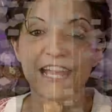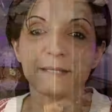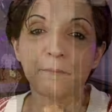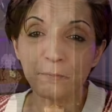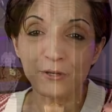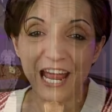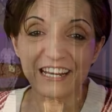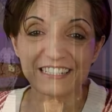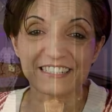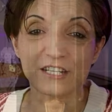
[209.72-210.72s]
The
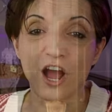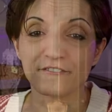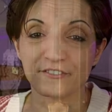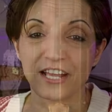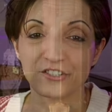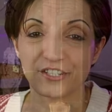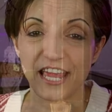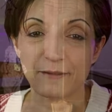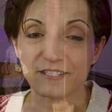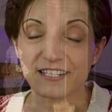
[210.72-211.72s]
popularity of such
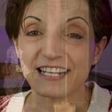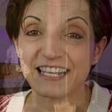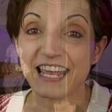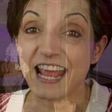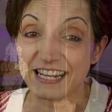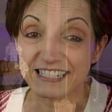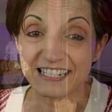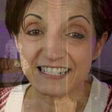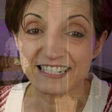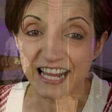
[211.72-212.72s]
games in the
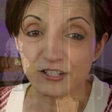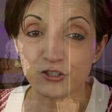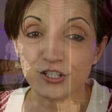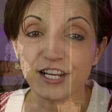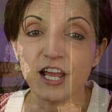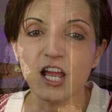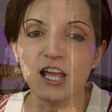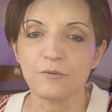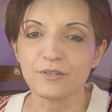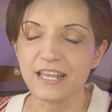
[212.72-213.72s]
18th century
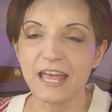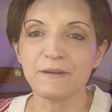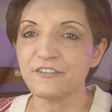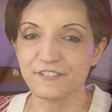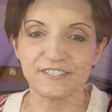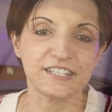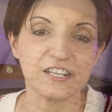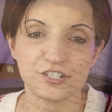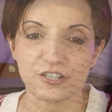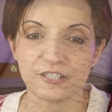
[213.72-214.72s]
was a
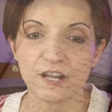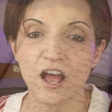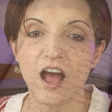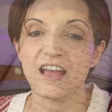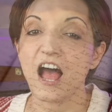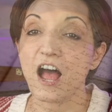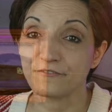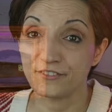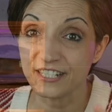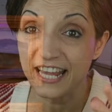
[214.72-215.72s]
manifestation
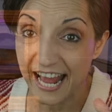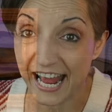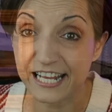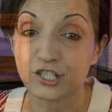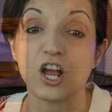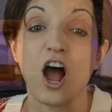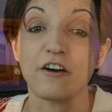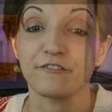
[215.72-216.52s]
of the age of